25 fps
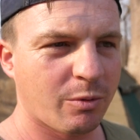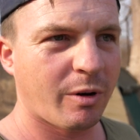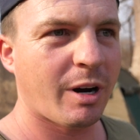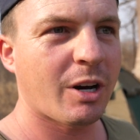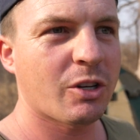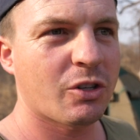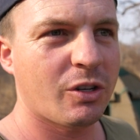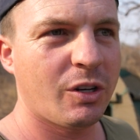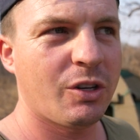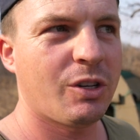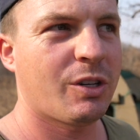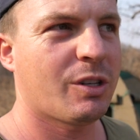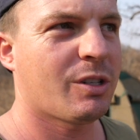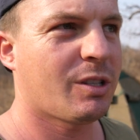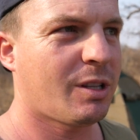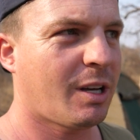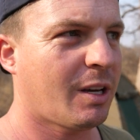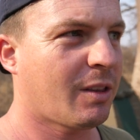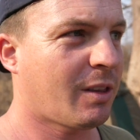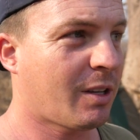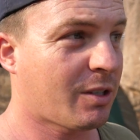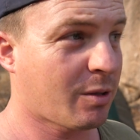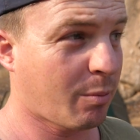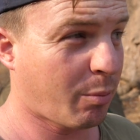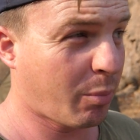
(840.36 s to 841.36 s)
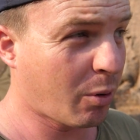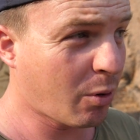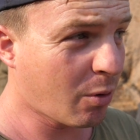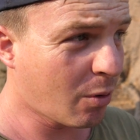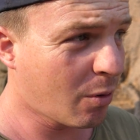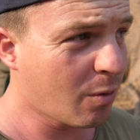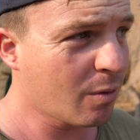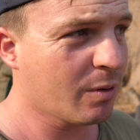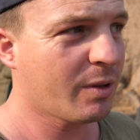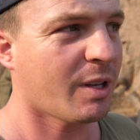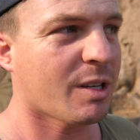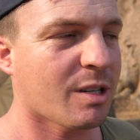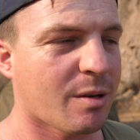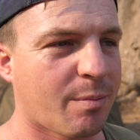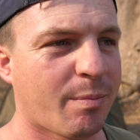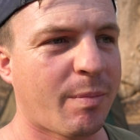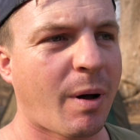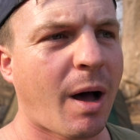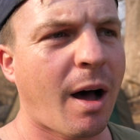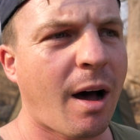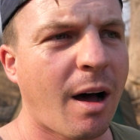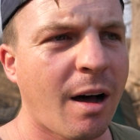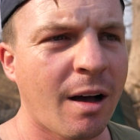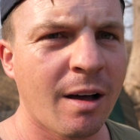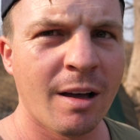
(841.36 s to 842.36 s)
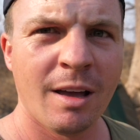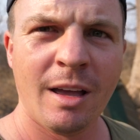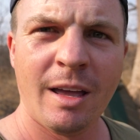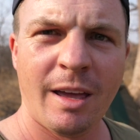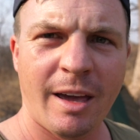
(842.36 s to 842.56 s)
We're actually just like, there's a pool, there's a bar,